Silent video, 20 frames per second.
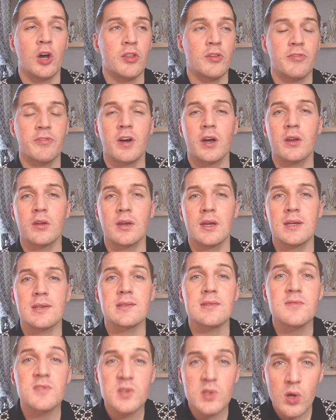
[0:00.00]
on the final
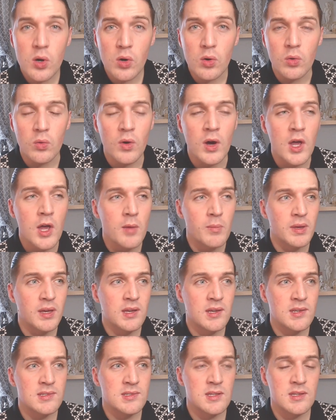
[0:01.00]
years of school
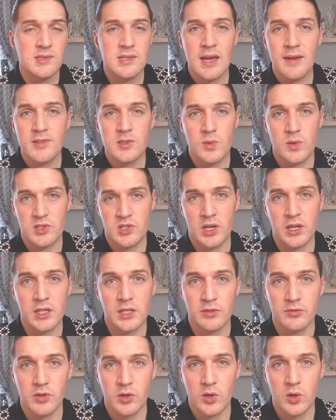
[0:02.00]
because the service which I
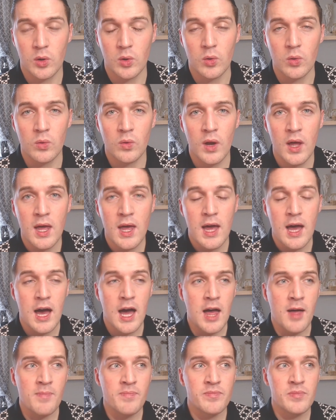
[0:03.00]
can recall
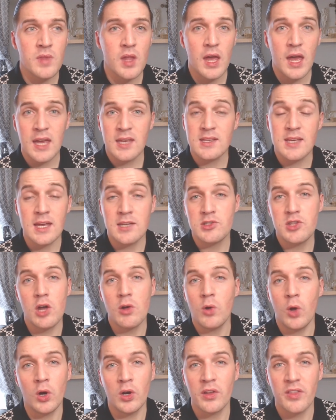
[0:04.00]
um, is, is
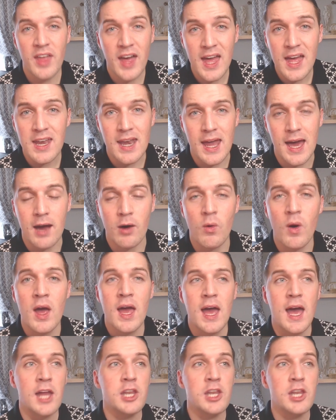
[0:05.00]
no longer there now.